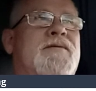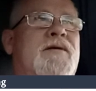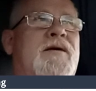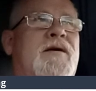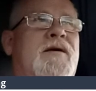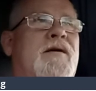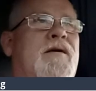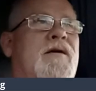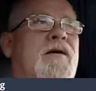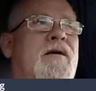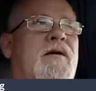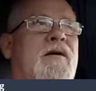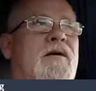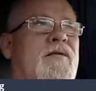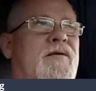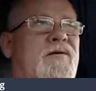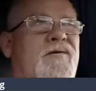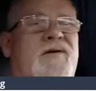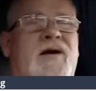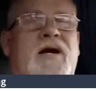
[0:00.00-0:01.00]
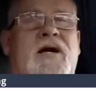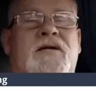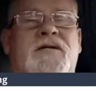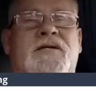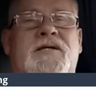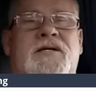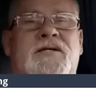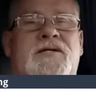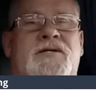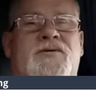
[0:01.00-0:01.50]
The
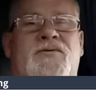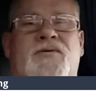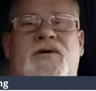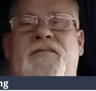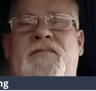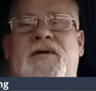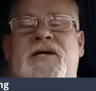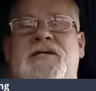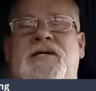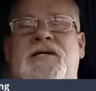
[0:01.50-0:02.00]
ground's extremely